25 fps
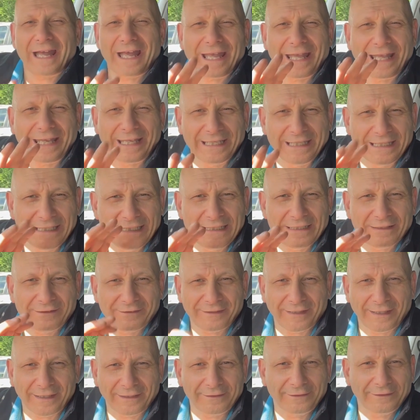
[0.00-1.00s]
he
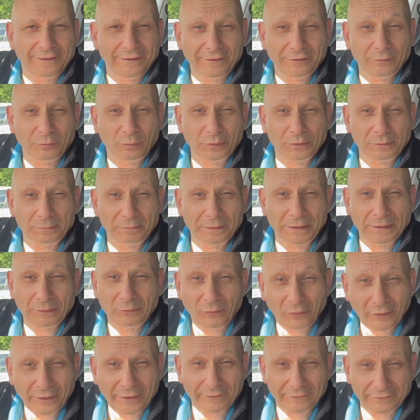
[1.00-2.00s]
said this would be
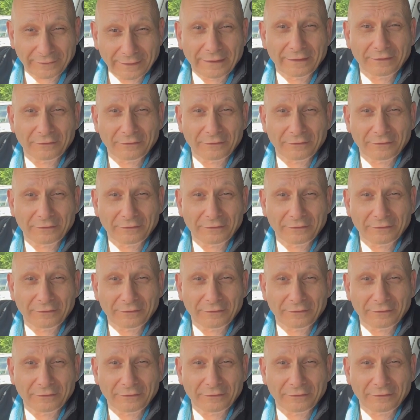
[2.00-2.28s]
what his kids